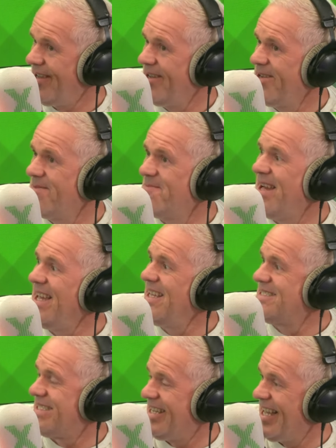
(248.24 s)
An
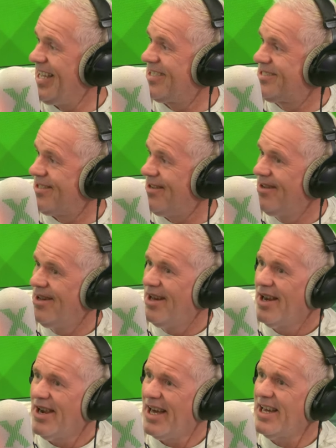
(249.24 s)
amazing actor.
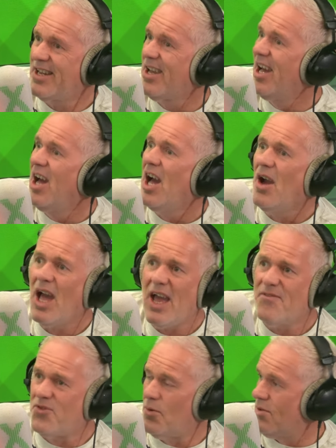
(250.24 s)
Like,
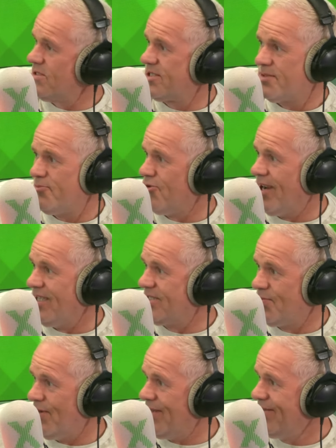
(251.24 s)
everyone's
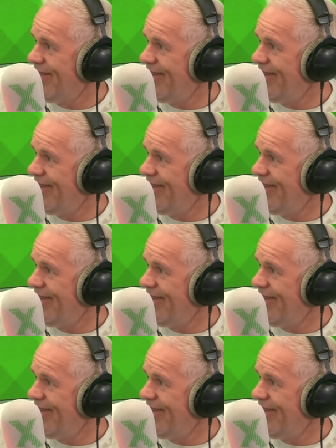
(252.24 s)
surprised, Will.